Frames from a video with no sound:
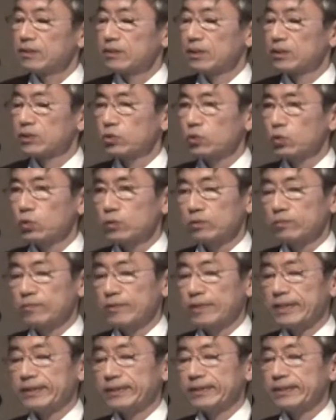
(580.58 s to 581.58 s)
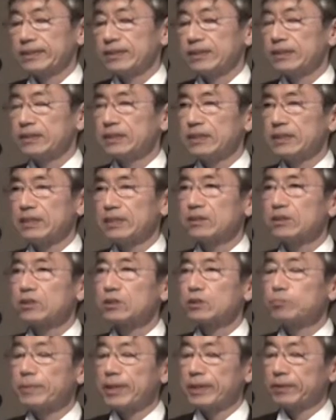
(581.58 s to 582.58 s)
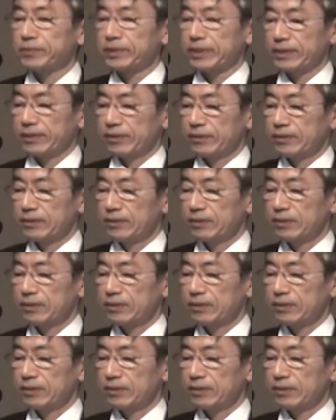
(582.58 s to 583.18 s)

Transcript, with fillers: The source was zinc smelter.